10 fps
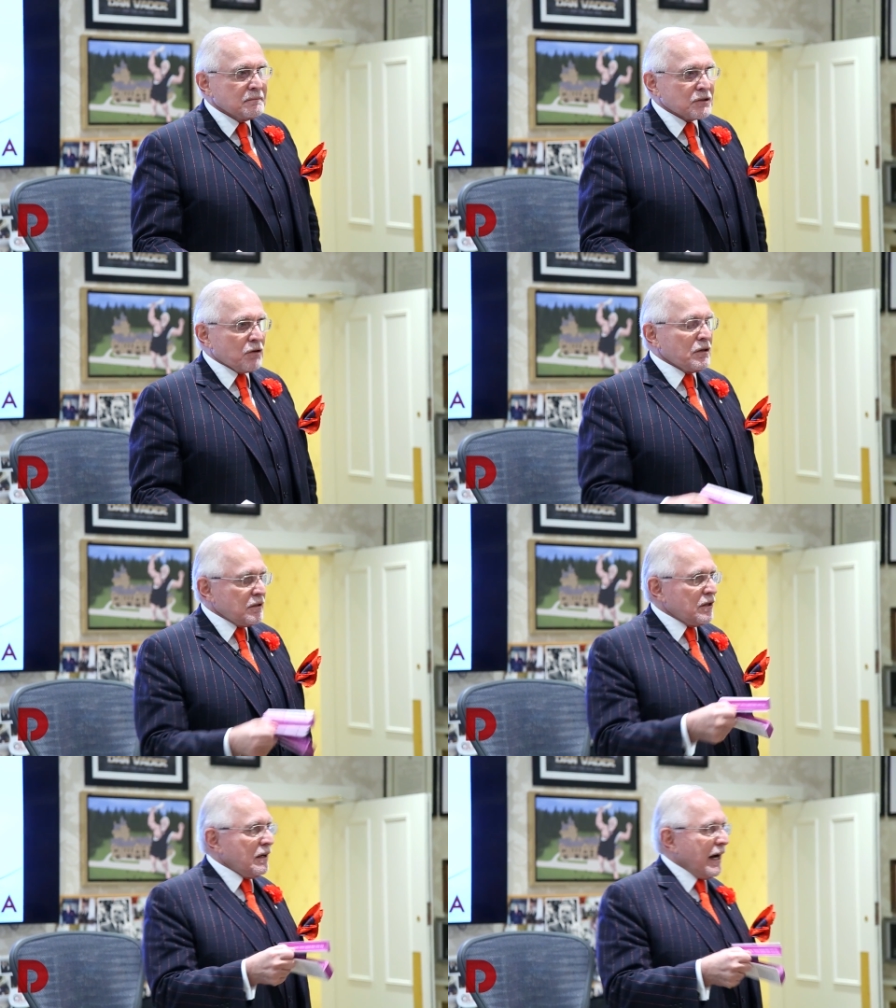
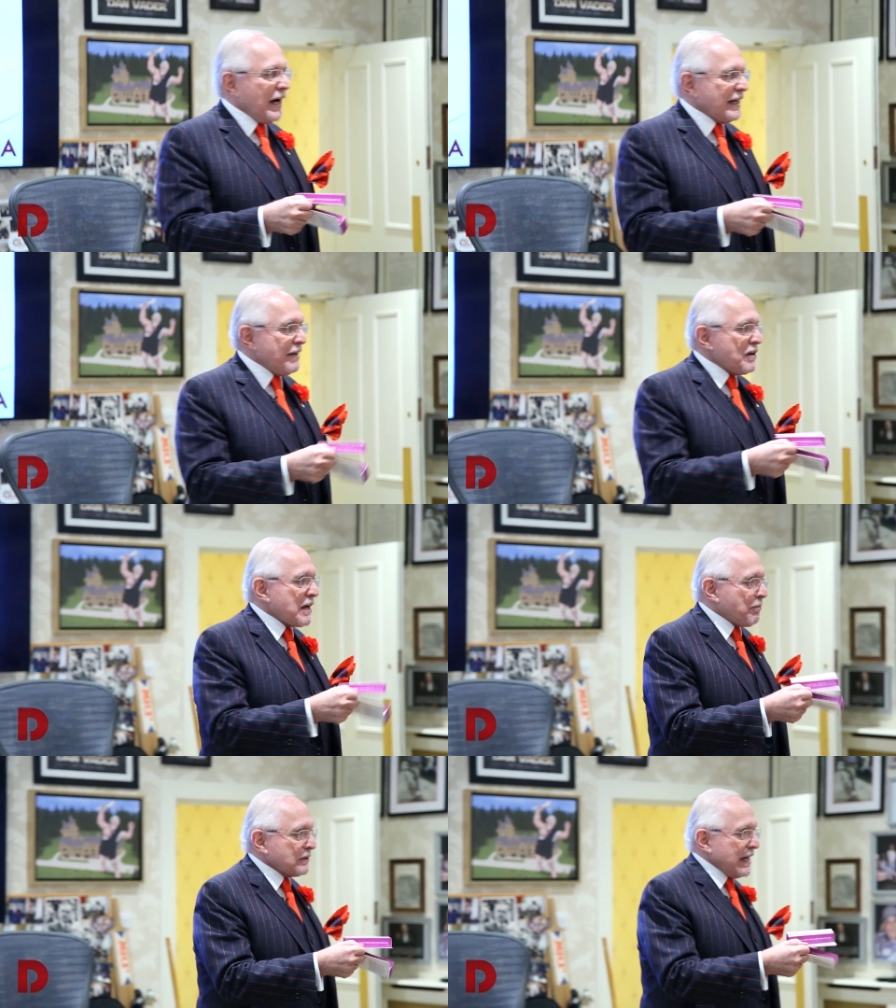So I'll give you a
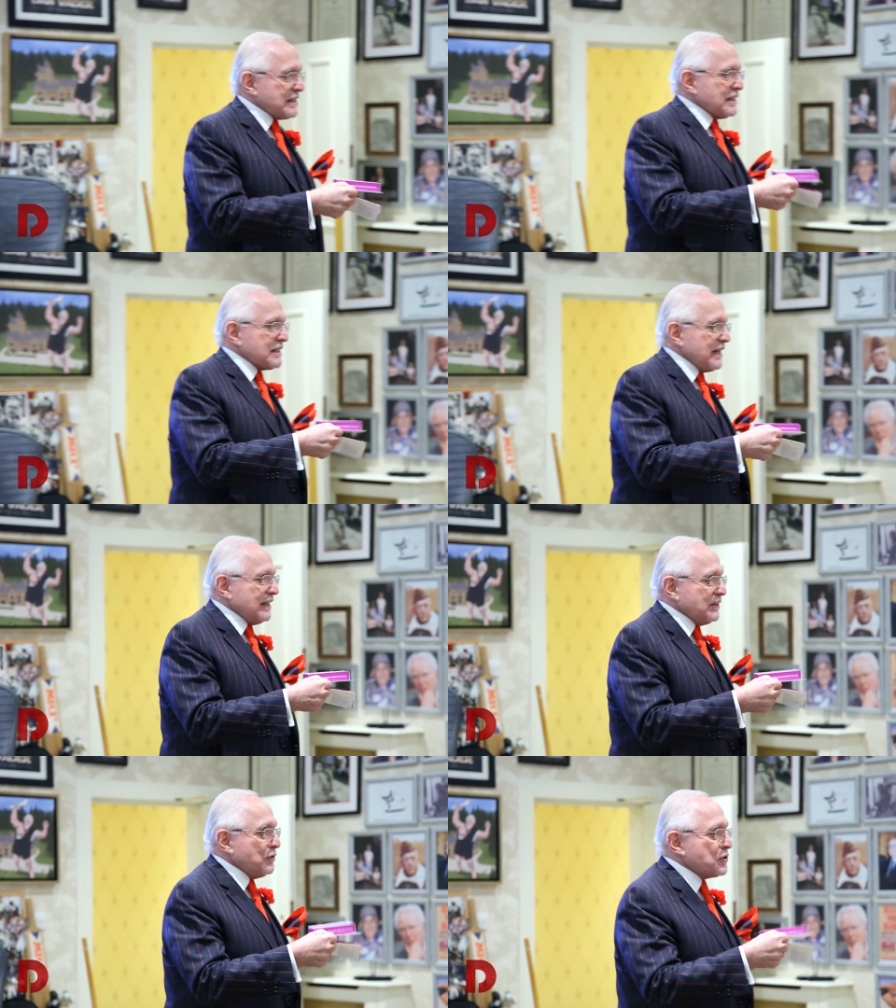couple days to
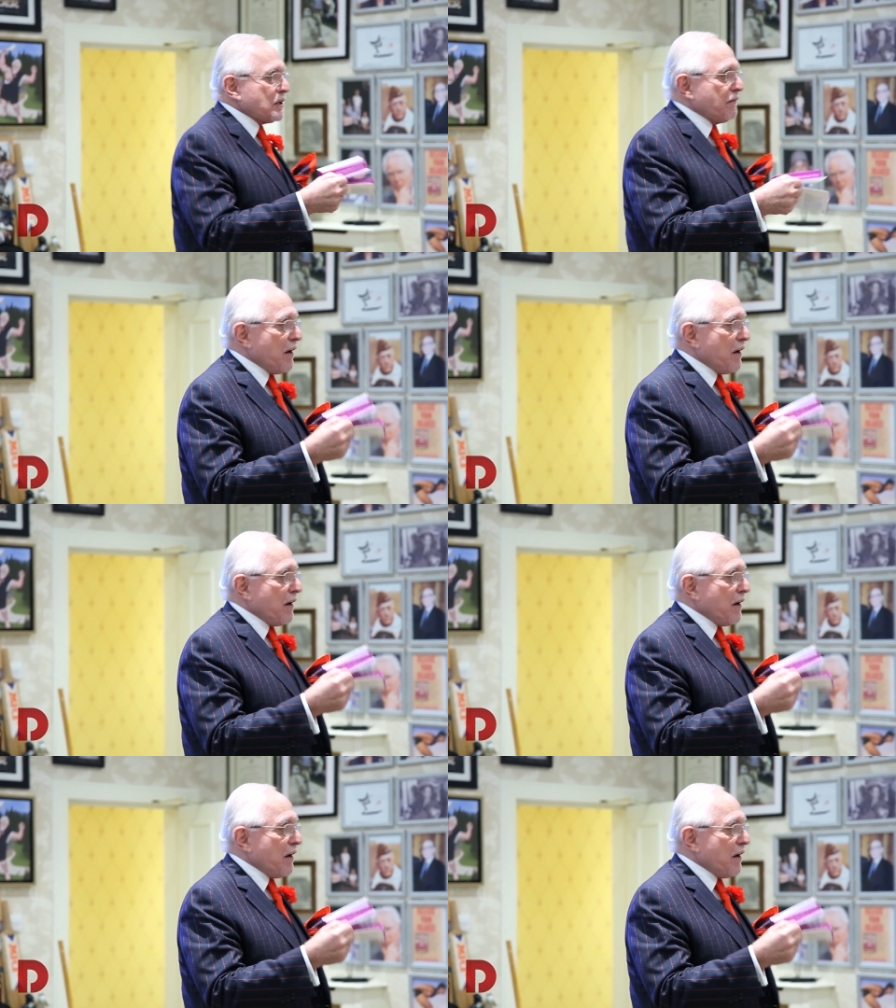see who's going to